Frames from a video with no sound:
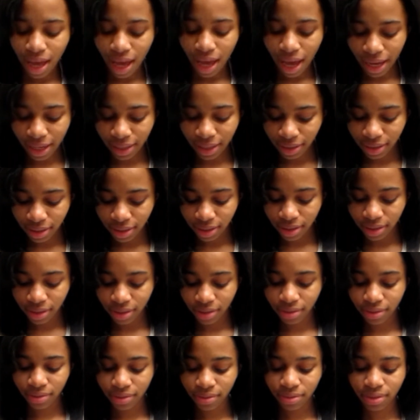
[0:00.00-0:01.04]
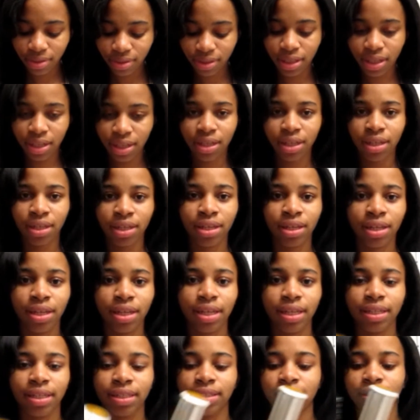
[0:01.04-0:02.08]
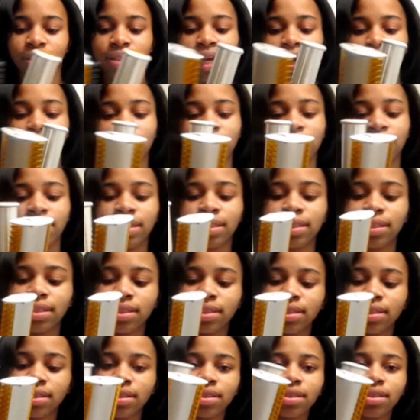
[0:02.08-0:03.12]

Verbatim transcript: I just used the InStyler